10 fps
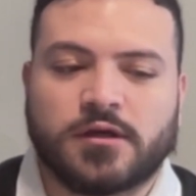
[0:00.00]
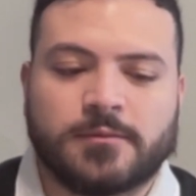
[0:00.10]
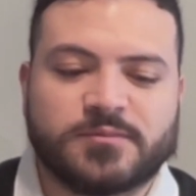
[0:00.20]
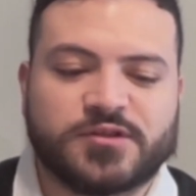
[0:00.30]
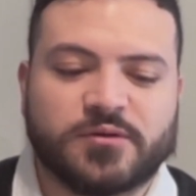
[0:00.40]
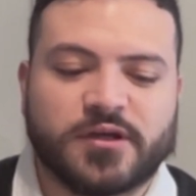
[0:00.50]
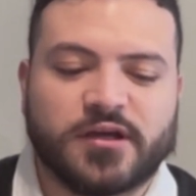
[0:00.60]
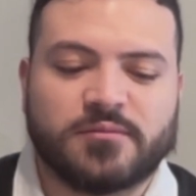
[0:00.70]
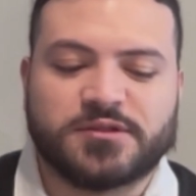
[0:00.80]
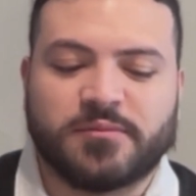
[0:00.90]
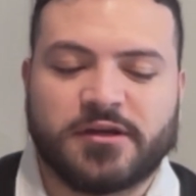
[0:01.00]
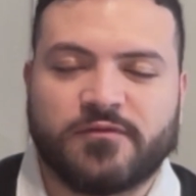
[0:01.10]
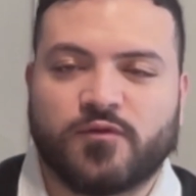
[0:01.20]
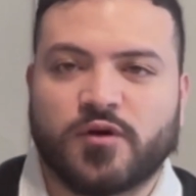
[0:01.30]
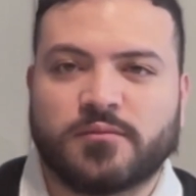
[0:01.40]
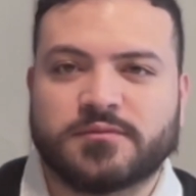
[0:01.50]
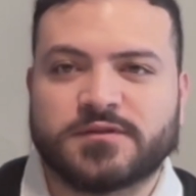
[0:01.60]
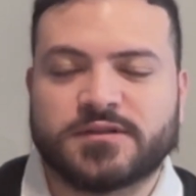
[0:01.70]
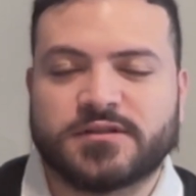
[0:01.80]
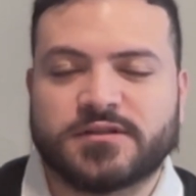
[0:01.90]
Um, so it comes in many
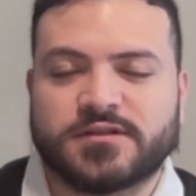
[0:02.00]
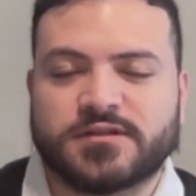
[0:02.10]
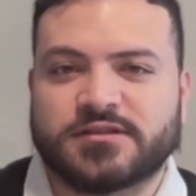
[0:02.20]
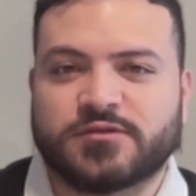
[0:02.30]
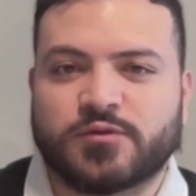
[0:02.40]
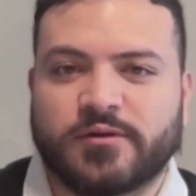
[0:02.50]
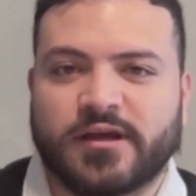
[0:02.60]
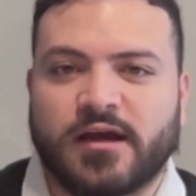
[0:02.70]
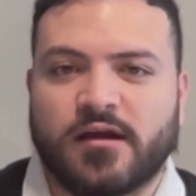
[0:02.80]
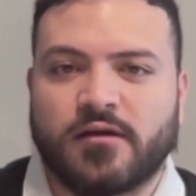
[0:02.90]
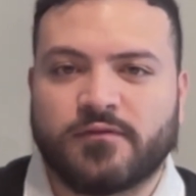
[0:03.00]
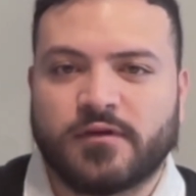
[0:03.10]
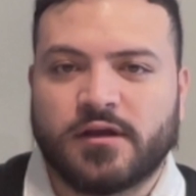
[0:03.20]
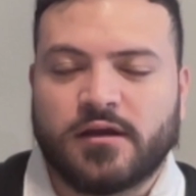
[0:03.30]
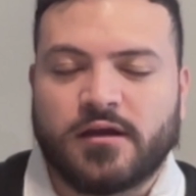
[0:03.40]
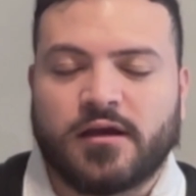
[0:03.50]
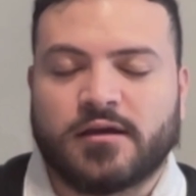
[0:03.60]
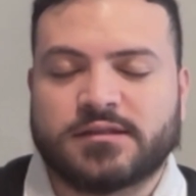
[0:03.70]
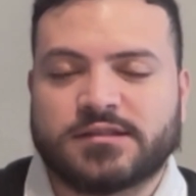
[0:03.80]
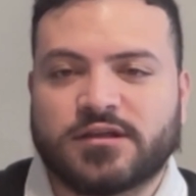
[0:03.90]
forms. In Texas, we already have
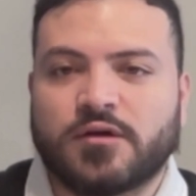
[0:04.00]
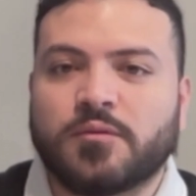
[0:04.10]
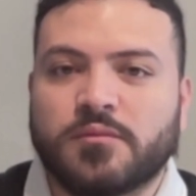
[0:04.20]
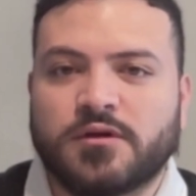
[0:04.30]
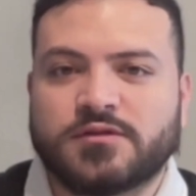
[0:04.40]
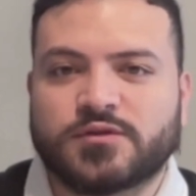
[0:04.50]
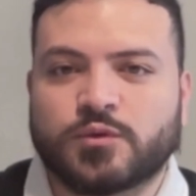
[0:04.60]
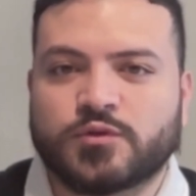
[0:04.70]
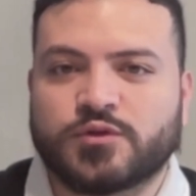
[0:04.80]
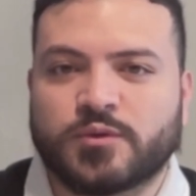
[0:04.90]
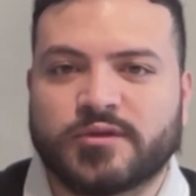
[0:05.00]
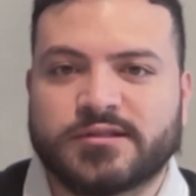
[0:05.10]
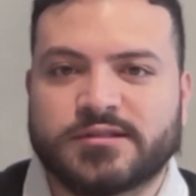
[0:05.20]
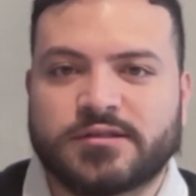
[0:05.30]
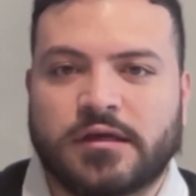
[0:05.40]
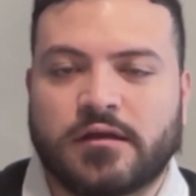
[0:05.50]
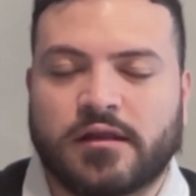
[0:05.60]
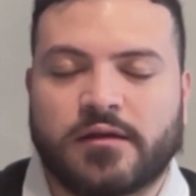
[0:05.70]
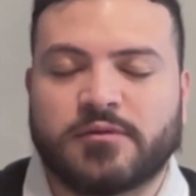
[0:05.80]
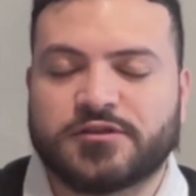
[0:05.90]
uh, some school choice, uh,
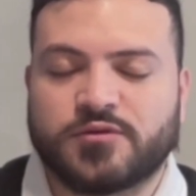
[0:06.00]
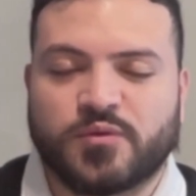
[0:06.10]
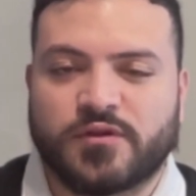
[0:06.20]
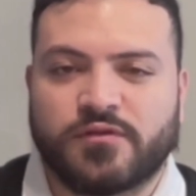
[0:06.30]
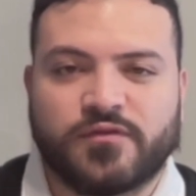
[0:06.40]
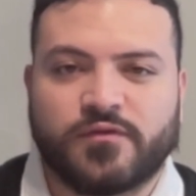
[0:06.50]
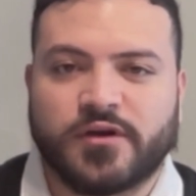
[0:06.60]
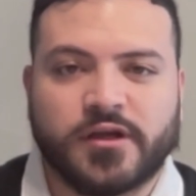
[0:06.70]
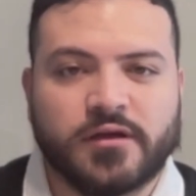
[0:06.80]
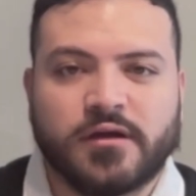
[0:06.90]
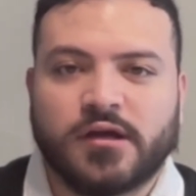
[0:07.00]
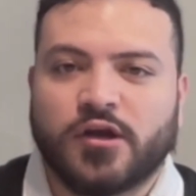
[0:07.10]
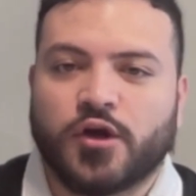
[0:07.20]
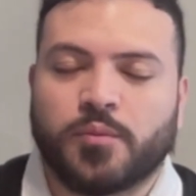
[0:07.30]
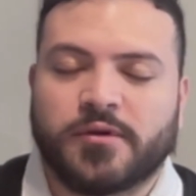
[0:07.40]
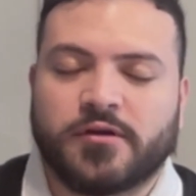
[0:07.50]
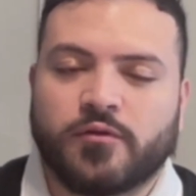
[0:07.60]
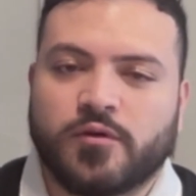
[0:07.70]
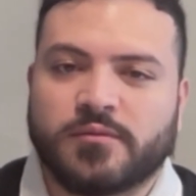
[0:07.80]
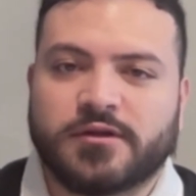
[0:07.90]
like I mentioned, with free open
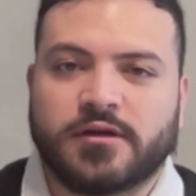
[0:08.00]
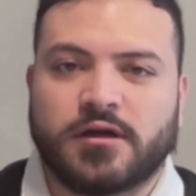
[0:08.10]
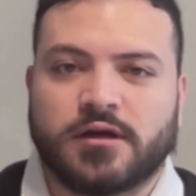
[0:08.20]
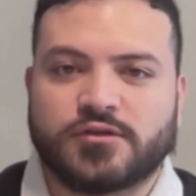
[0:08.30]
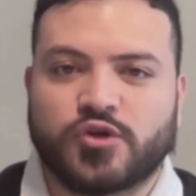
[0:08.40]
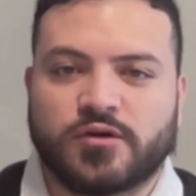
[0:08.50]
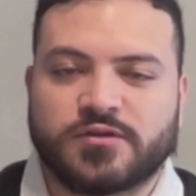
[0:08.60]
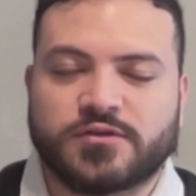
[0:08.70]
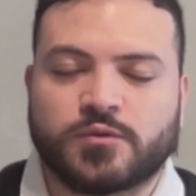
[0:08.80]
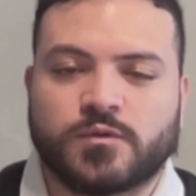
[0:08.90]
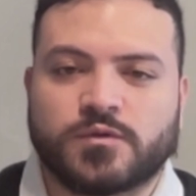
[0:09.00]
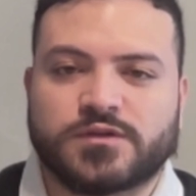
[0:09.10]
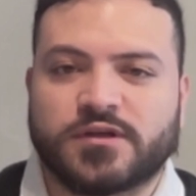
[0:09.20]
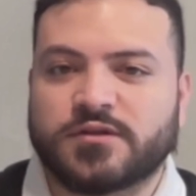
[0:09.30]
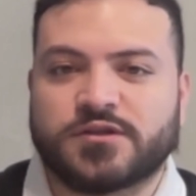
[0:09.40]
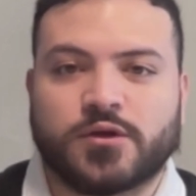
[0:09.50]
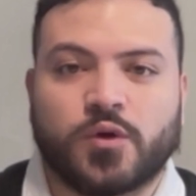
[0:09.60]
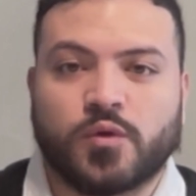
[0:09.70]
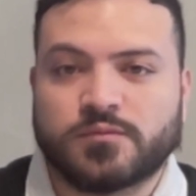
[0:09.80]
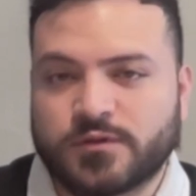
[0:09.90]
enrollment uh, charter schools and also
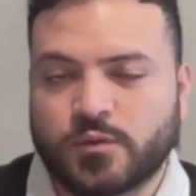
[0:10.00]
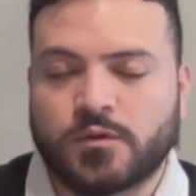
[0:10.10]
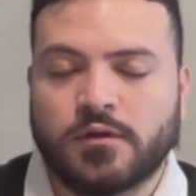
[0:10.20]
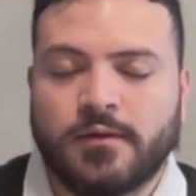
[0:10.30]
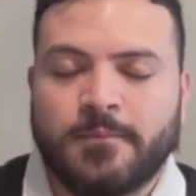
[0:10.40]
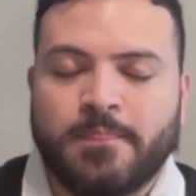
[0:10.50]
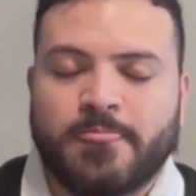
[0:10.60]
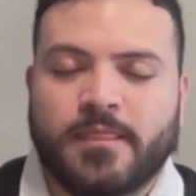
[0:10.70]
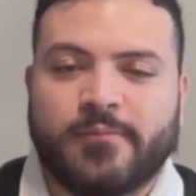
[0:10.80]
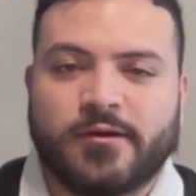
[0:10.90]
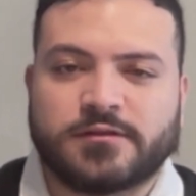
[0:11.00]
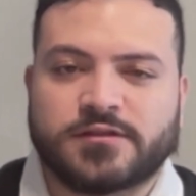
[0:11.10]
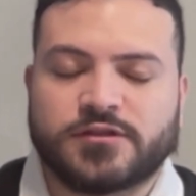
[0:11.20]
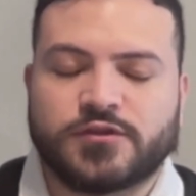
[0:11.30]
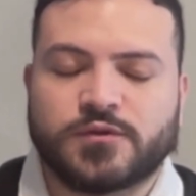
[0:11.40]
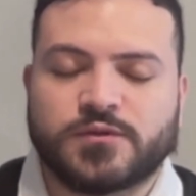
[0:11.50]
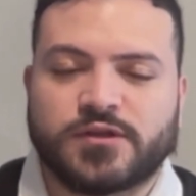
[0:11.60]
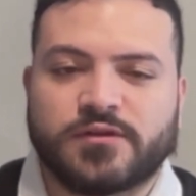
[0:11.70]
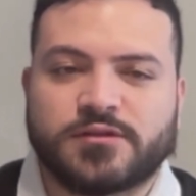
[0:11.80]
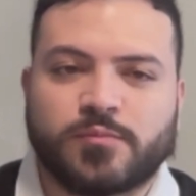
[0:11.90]
homeschool that parents can choose.
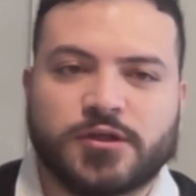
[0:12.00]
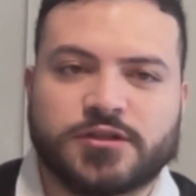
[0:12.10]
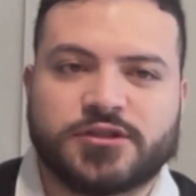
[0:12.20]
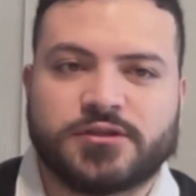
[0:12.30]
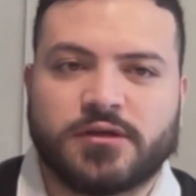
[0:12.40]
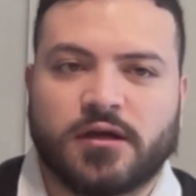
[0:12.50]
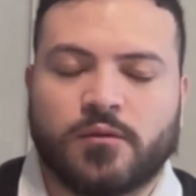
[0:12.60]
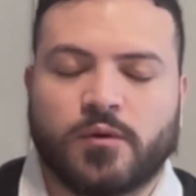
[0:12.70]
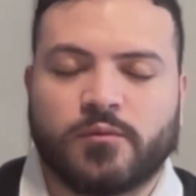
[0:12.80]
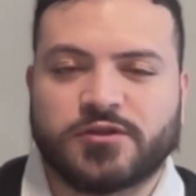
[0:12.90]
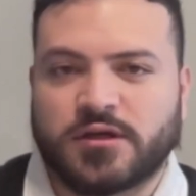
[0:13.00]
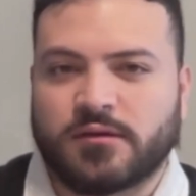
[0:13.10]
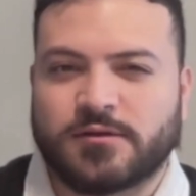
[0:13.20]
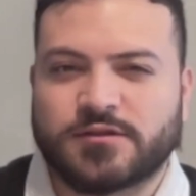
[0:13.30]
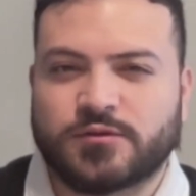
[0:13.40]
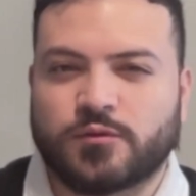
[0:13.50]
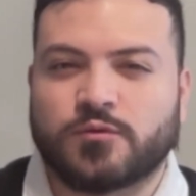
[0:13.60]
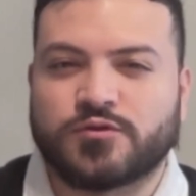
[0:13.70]
So, this push, uh, when we're talking about school